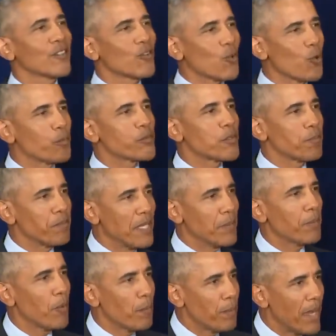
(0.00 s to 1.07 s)
groups of
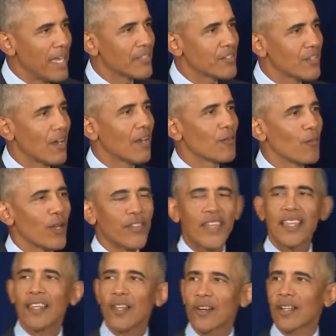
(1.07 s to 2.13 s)
people based on what they
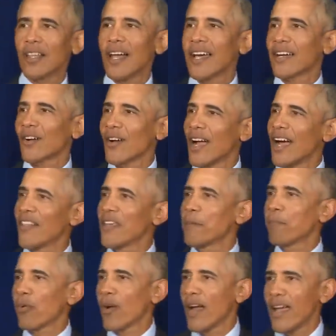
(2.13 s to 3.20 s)
look like or how they
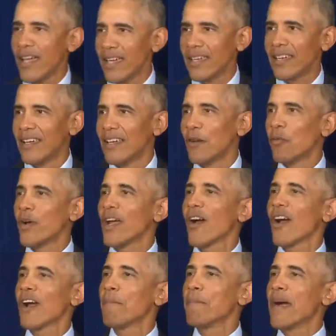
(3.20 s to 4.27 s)
pray. We
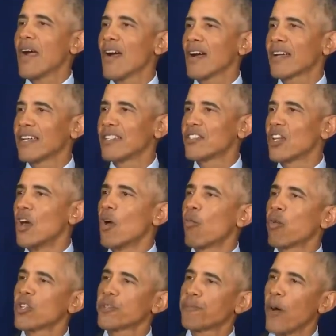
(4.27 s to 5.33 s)
are Americans.
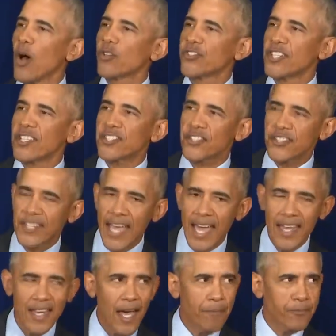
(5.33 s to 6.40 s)
We're supposed to
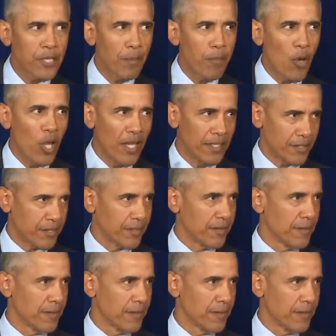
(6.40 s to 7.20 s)
stand up to bullies,